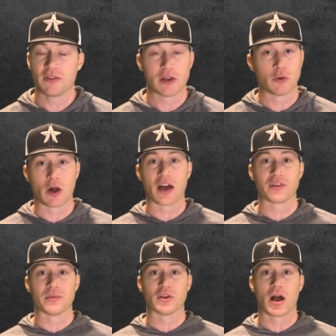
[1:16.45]
They do an
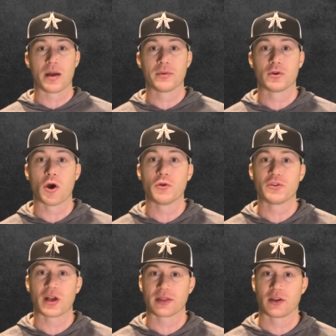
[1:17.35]
awesome job. Go
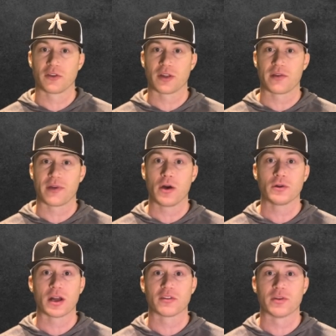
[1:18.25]
check their stuff
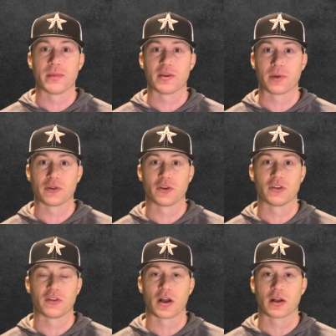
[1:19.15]
out,
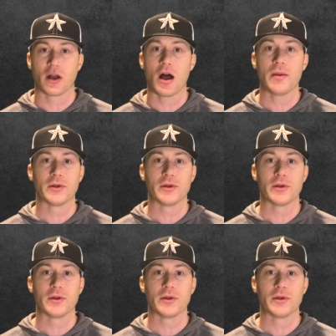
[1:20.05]
custombaseballjerseys.com.